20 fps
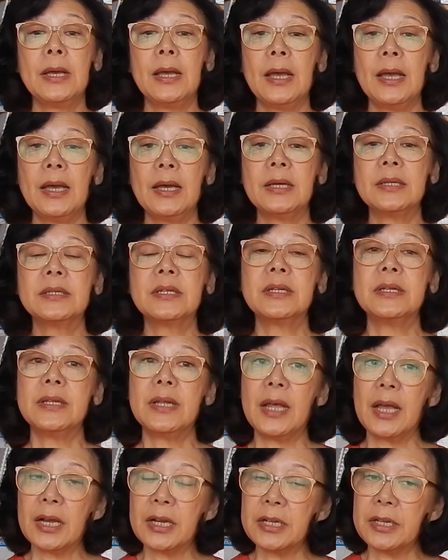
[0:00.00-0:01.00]
And the
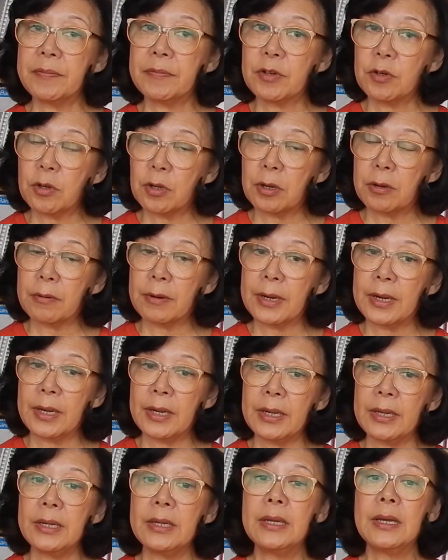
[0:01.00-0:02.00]
negative
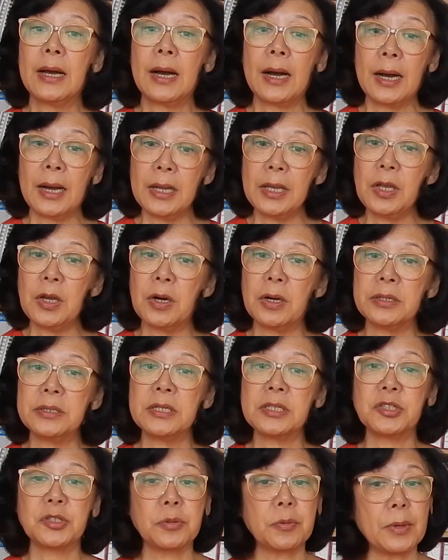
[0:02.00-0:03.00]
chloride ion
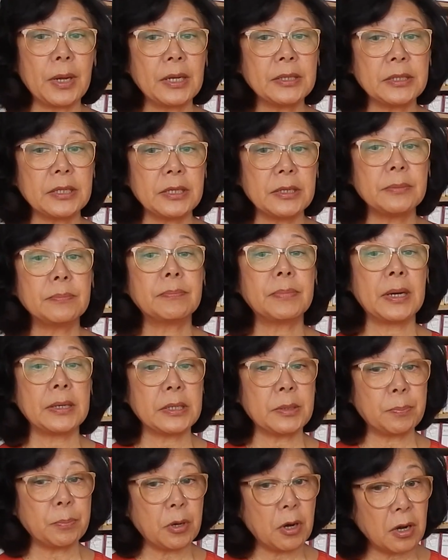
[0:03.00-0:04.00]
is surrounded by
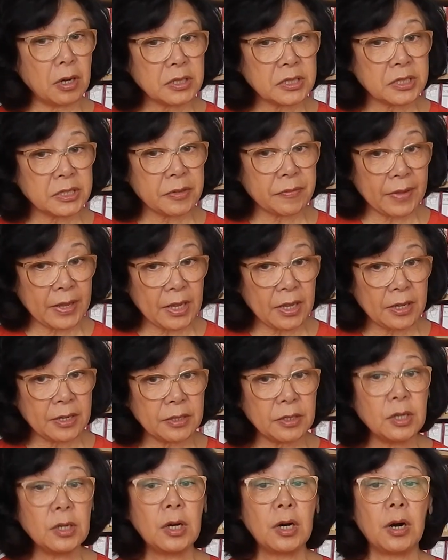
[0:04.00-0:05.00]
the positive
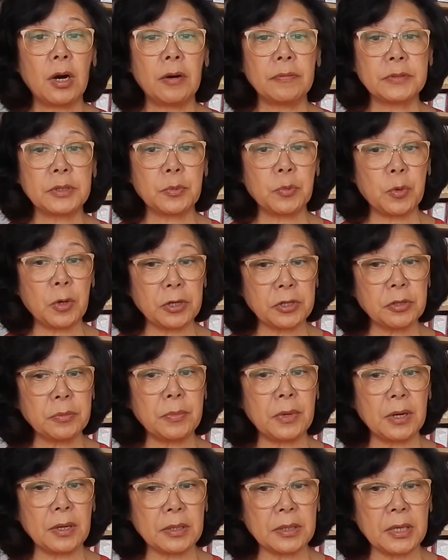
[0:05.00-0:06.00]
end of the water
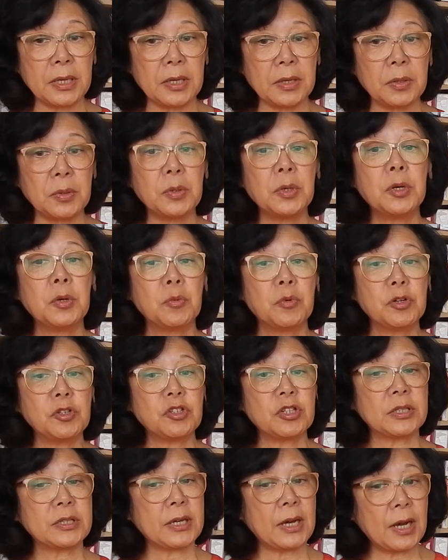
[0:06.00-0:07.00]
molecule, which
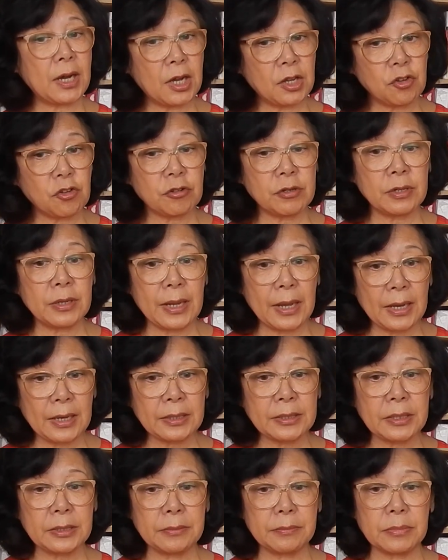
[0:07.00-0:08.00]
are the hydrogen
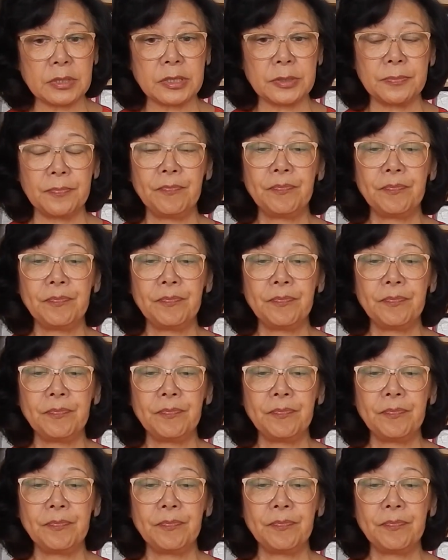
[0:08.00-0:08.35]
atoms,